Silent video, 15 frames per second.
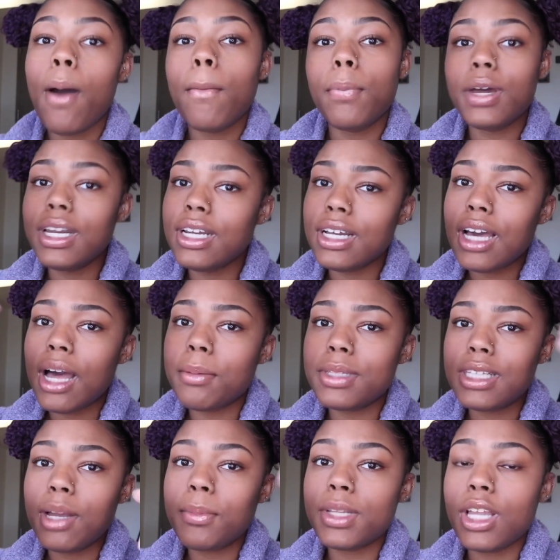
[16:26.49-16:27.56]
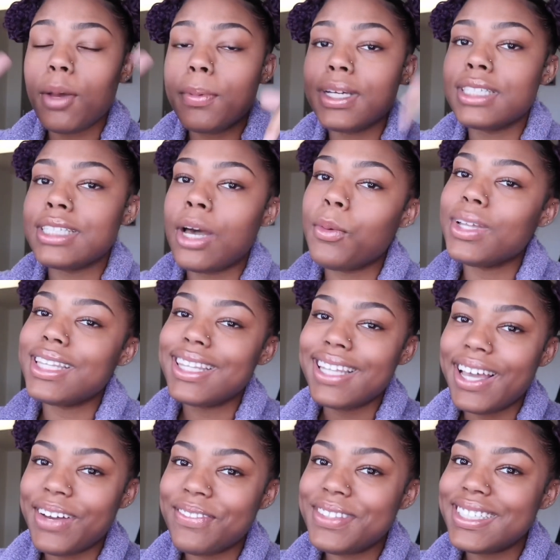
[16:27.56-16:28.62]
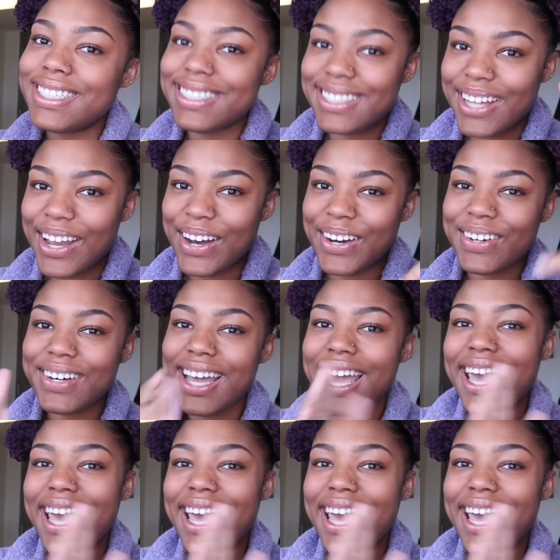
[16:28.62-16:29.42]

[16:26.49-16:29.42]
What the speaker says: Put in the comments down below because I would love to know.